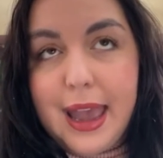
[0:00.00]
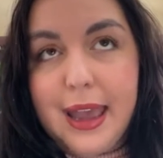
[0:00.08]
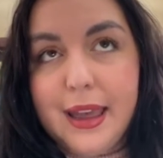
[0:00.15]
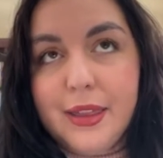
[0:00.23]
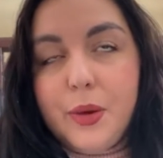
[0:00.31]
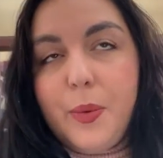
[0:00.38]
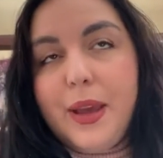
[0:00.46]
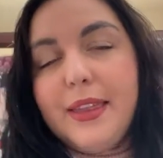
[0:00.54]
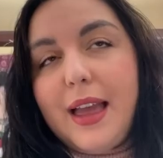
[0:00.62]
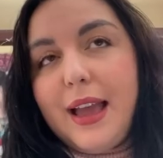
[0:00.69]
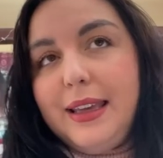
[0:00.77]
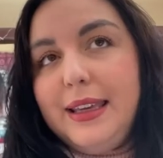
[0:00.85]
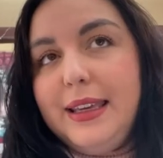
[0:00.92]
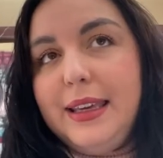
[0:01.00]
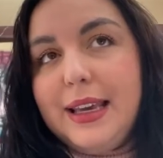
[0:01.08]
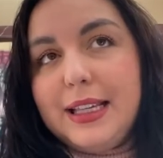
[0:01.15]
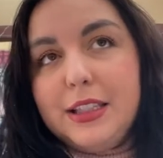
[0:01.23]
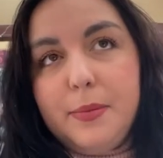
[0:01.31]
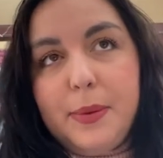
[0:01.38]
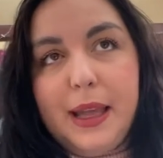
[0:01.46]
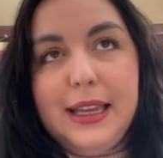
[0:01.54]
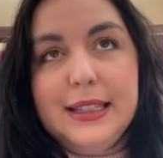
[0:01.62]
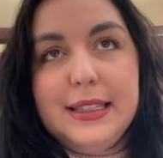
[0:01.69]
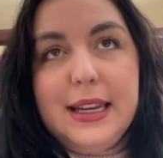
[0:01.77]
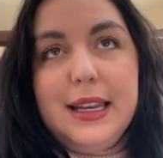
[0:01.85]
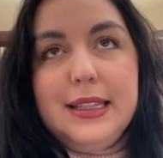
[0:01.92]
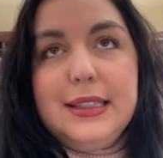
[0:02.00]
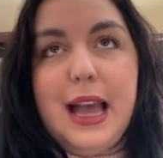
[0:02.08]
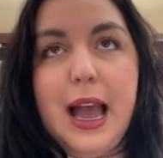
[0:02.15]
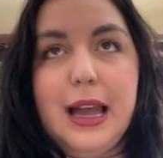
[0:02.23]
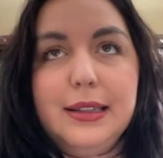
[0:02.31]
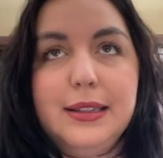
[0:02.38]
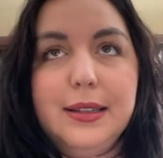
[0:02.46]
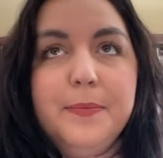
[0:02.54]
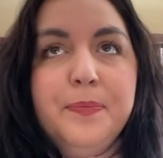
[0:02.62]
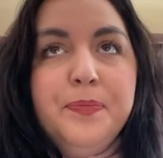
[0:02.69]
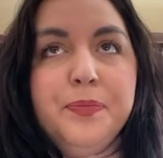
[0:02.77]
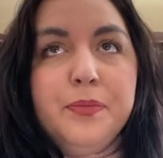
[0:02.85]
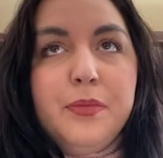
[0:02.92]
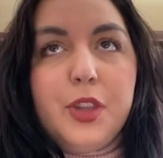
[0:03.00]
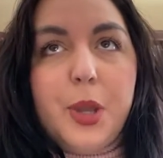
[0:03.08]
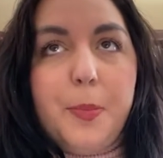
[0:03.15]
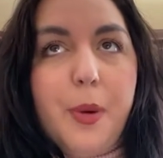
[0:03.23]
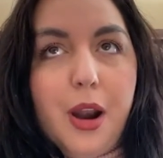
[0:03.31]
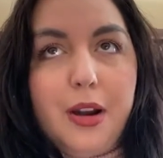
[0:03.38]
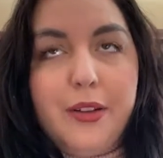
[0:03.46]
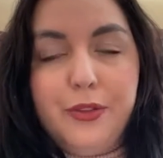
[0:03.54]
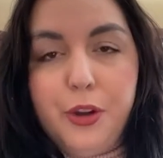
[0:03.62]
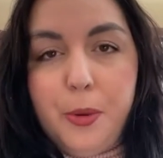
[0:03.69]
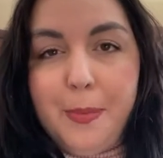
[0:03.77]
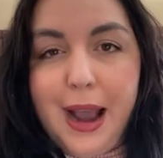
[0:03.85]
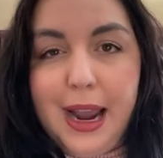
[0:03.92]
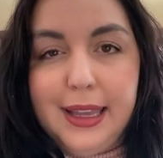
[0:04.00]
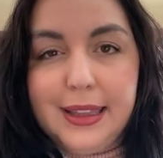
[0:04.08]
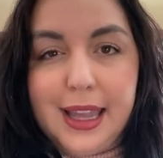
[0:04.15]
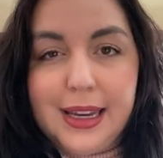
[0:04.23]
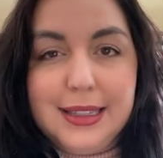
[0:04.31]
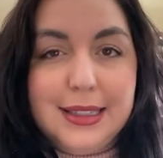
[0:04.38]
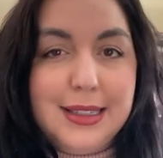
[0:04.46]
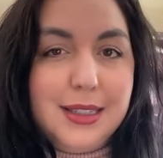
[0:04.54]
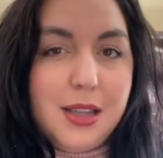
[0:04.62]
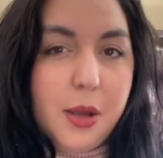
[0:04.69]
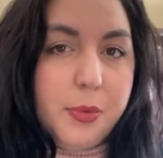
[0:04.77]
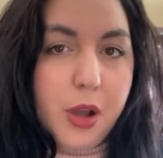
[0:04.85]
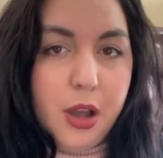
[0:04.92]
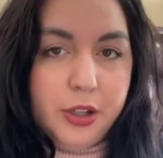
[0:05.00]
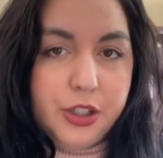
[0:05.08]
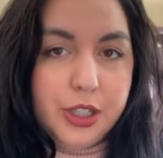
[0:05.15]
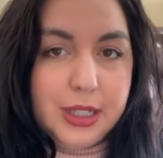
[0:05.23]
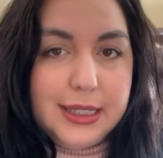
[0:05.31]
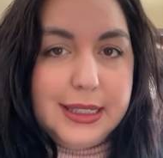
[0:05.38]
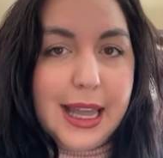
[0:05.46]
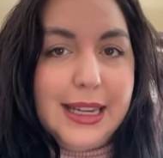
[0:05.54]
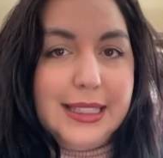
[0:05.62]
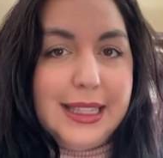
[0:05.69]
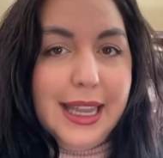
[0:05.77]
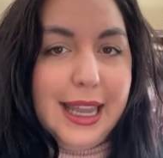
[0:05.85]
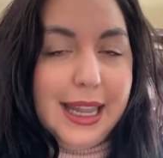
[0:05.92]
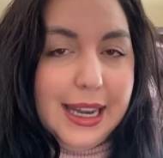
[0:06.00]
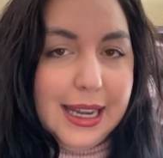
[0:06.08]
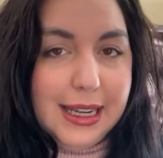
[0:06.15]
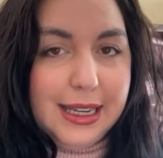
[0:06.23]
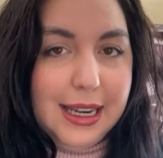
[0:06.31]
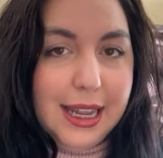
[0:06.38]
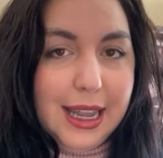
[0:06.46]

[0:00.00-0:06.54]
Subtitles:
and the way that he explains it is that the part of your mind that is subconscious, that is hidden,